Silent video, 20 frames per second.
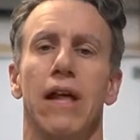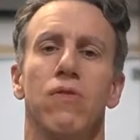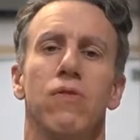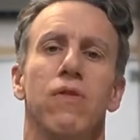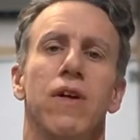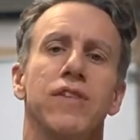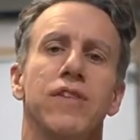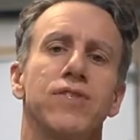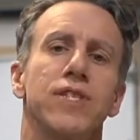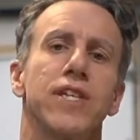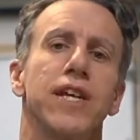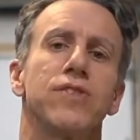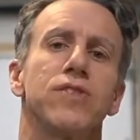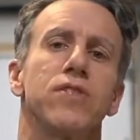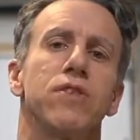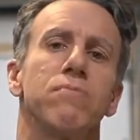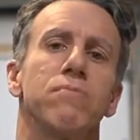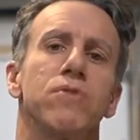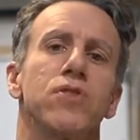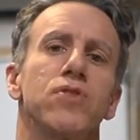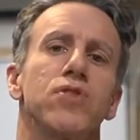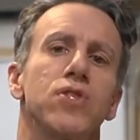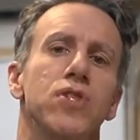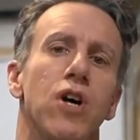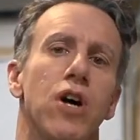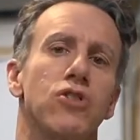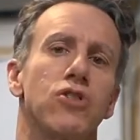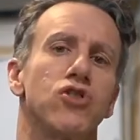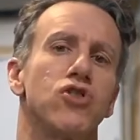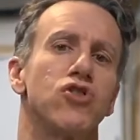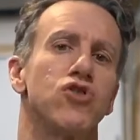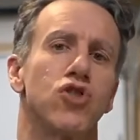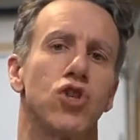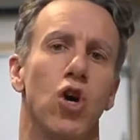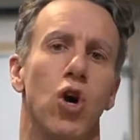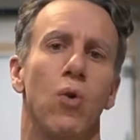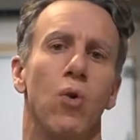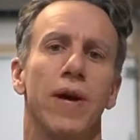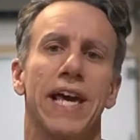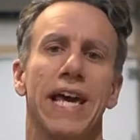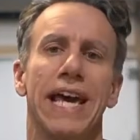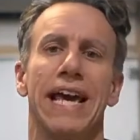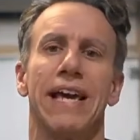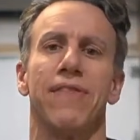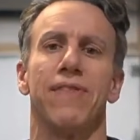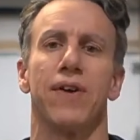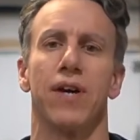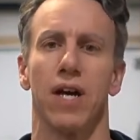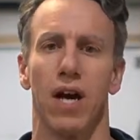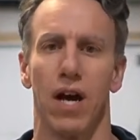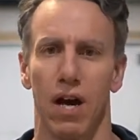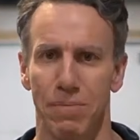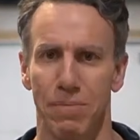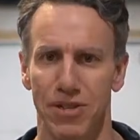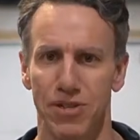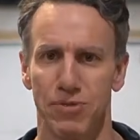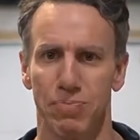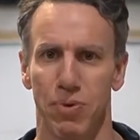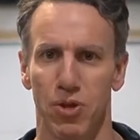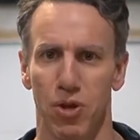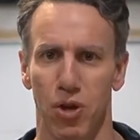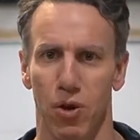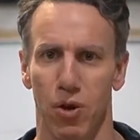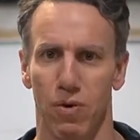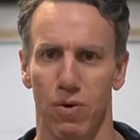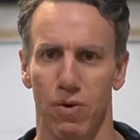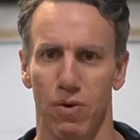And let's get some discussions going in the comments below.